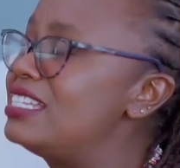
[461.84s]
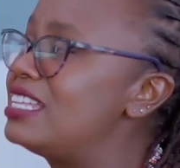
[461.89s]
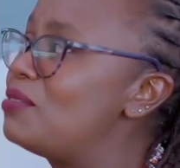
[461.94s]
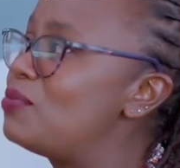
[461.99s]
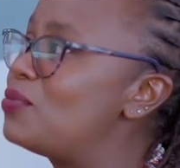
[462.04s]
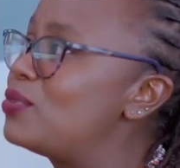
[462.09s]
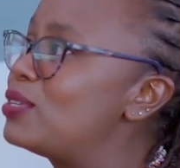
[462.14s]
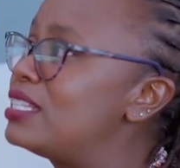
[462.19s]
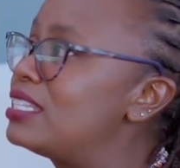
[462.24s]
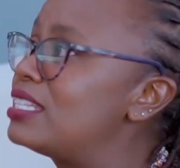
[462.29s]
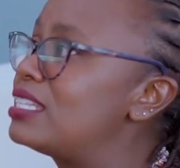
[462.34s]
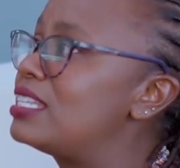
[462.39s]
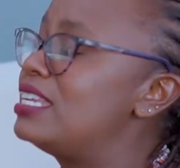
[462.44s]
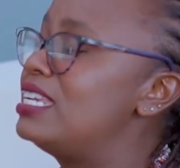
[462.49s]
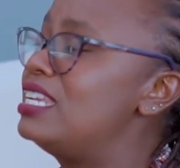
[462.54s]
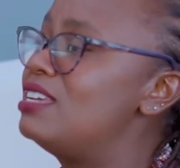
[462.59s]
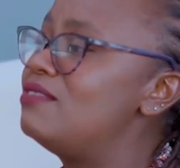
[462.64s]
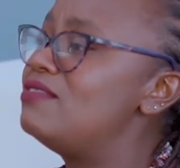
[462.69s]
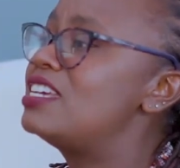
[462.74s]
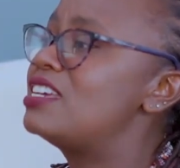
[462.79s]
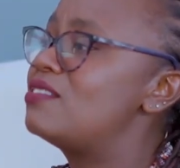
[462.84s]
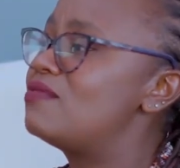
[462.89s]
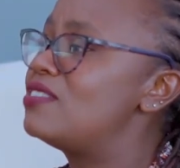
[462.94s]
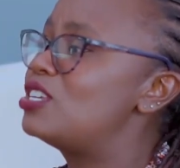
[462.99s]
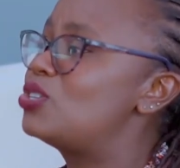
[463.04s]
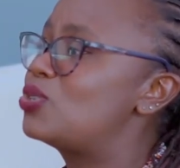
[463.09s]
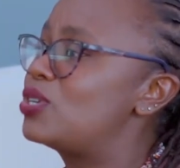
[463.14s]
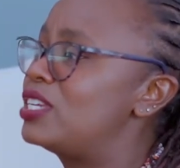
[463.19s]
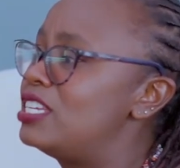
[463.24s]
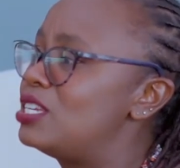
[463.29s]
as I was living
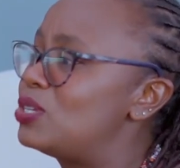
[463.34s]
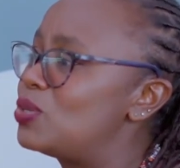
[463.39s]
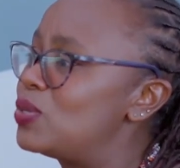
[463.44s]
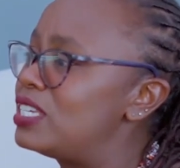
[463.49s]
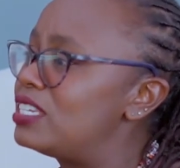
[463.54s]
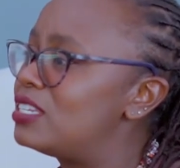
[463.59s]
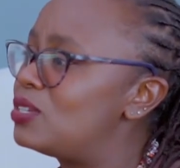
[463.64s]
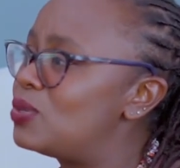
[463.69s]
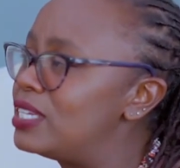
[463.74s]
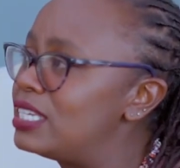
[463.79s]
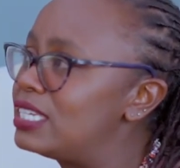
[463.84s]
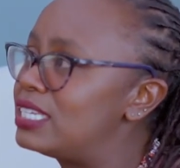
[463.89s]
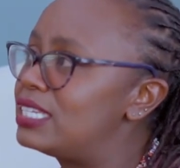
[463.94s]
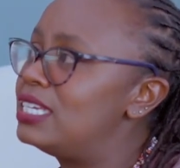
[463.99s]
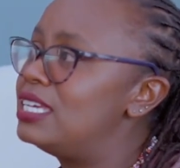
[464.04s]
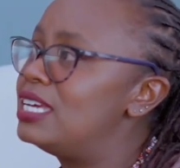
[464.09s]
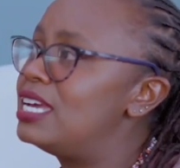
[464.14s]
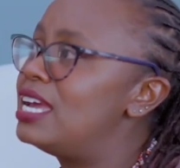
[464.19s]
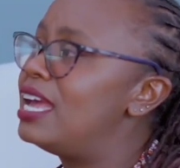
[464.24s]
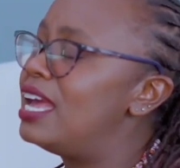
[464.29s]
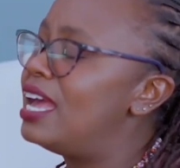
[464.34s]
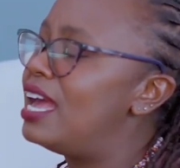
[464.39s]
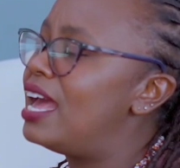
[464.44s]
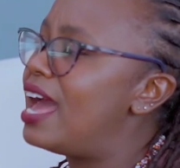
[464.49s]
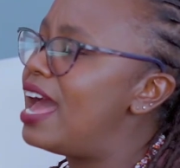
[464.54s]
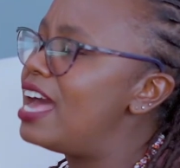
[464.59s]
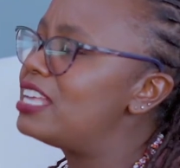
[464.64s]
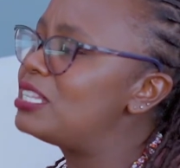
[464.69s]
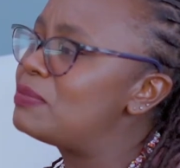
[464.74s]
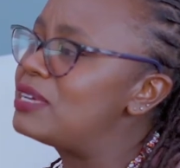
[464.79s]
eventually in 2020,
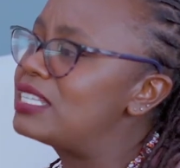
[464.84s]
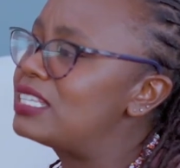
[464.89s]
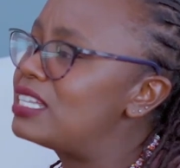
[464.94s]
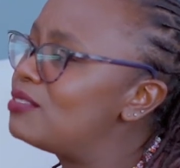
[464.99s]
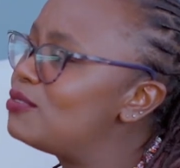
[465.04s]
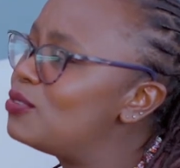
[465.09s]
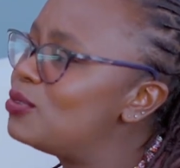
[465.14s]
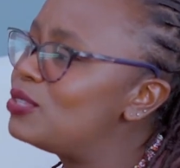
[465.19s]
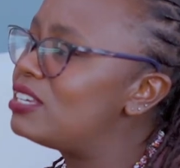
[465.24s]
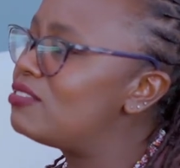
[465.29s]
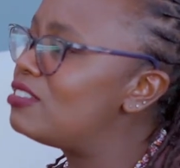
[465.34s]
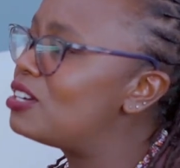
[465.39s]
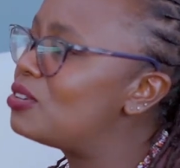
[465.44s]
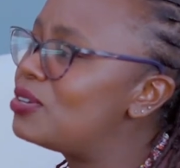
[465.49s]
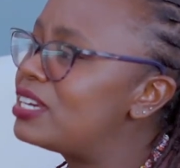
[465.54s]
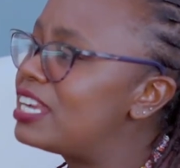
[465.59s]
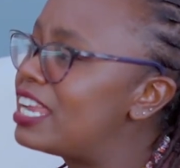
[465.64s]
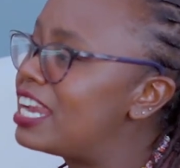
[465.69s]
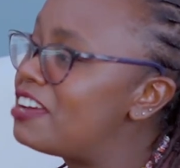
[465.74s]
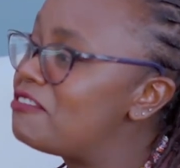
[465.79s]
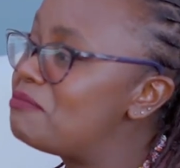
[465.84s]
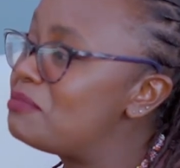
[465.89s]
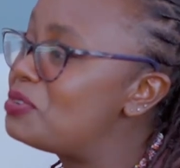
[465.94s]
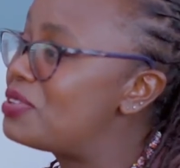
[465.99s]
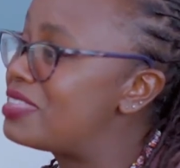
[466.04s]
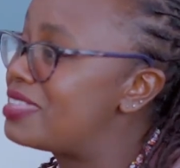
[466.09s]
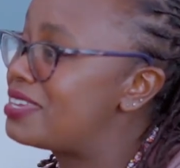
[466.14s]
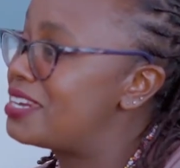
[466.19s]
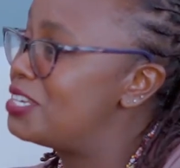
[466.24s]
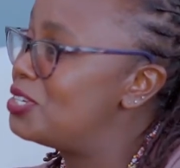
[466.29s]
I asked myself, who's ever going to love me
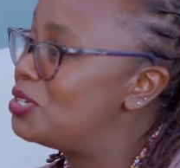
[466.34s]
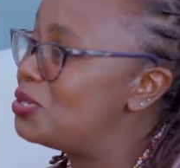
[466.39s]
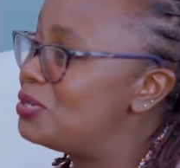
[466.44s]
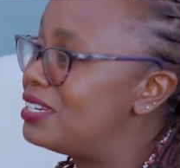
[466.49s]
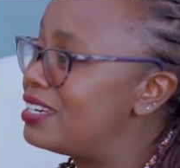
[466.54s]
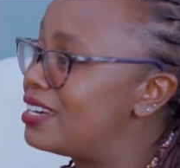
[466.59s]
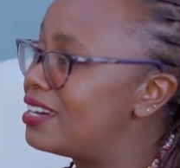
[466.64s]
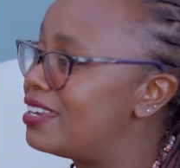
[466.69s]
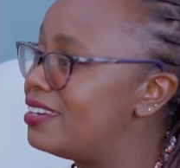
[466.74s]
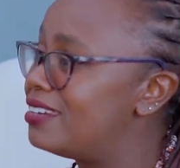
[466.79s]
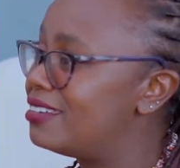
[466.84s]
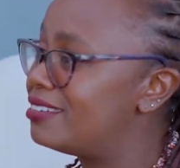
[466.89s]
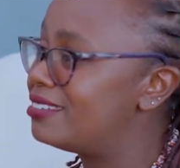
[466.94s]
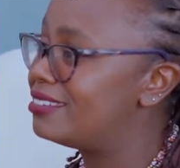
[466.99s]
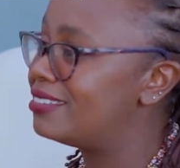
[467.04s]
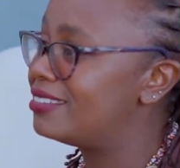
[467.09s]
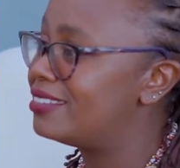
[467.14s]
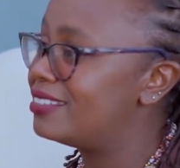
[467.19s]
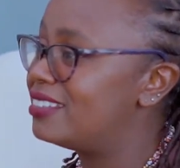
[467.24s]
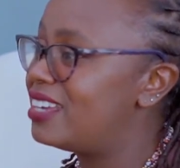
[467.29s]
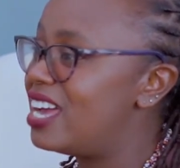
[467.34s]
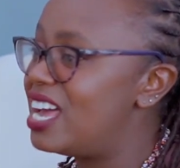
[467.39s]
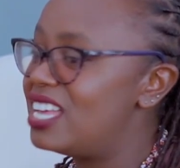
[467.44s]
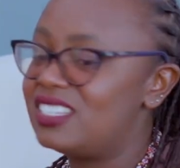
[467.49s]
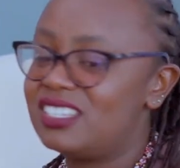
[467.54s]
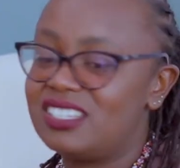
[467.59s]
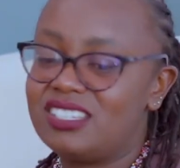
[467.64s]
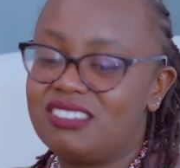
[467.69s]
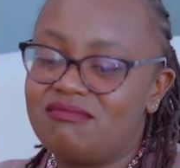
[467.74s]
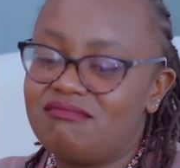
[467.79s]
with 3 children?
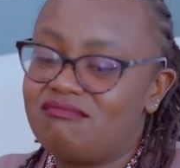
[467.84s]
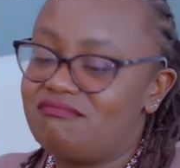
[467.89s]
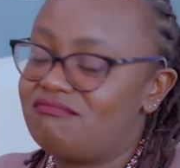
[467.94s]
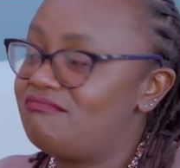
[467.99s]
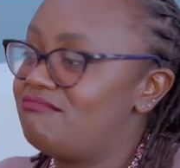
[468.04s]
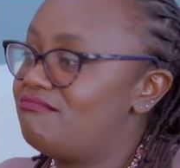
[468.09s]
As in...